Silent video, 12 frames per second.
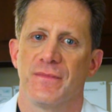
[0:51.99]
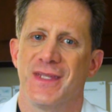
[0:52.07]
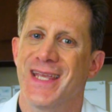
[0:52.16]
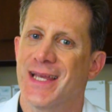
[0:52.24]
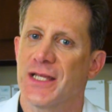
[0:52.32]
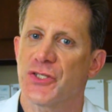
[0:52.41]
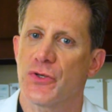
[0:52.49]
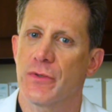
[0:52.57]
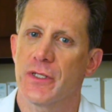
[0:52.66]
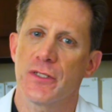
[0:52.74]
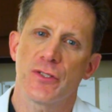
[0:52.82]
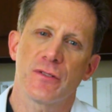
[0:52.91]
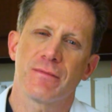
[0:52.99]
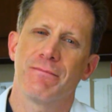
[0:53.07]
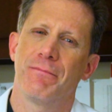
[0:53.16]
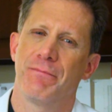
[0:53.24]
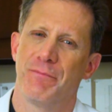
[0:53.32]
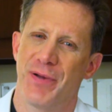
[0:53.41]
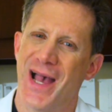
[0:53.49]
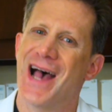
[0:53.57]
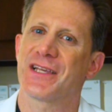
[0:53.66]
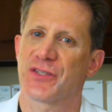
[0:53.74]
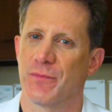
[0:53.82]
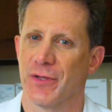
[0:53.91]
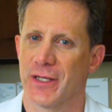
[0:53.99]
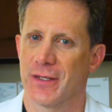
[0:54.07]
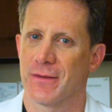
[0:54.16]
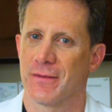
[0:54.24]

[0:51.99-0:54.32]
The answer is possibly.